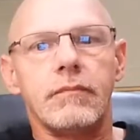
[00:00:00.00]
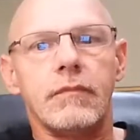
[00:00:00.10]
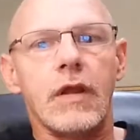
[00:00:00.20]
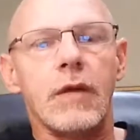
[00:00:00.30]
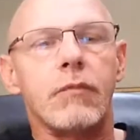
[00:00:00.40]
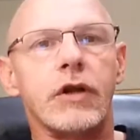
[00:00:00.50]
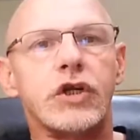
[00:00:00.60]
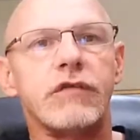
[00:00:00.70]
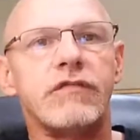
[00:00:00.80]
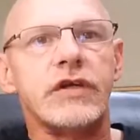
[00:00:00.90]
a
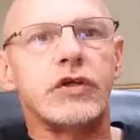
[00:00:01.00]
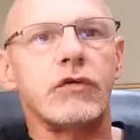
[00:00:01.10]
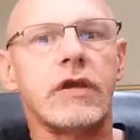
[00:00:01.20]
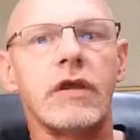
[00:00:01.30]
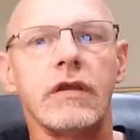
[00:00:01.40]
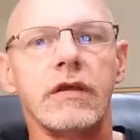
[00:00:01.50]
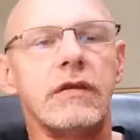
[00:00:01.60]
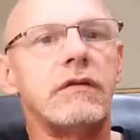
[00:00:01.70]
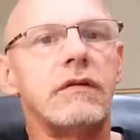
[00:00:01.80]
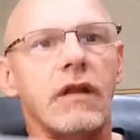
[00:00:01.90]
British official killing
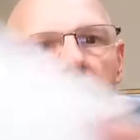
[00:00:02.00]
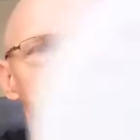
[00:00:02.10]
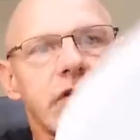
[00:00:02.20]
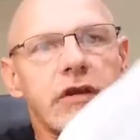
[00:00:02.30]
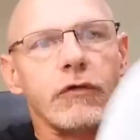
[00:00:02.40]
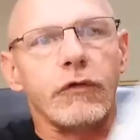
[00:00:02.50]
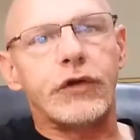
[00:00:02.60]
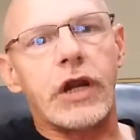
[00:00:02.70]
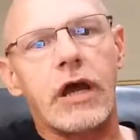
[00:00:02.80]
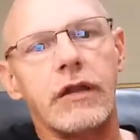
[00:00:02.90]
an 11-year-old
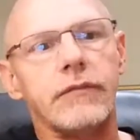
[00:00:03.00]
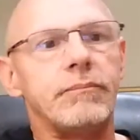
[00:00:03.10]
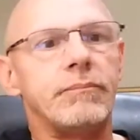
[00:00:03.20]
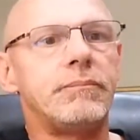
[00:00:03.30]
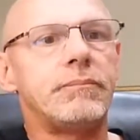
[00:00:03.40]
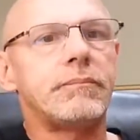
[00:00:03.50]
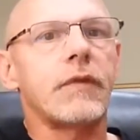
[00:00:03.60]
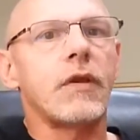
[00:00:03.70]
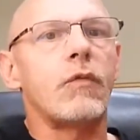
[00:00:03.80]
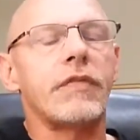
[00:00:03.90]
child.
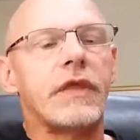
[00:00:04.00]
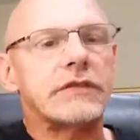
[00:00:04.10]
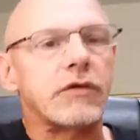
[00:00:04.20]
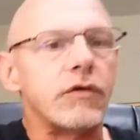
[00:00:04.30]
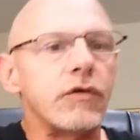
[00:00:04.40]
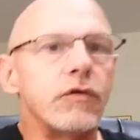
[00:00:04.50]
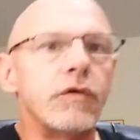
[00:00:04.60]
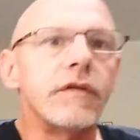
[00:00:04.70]
What that's going to do to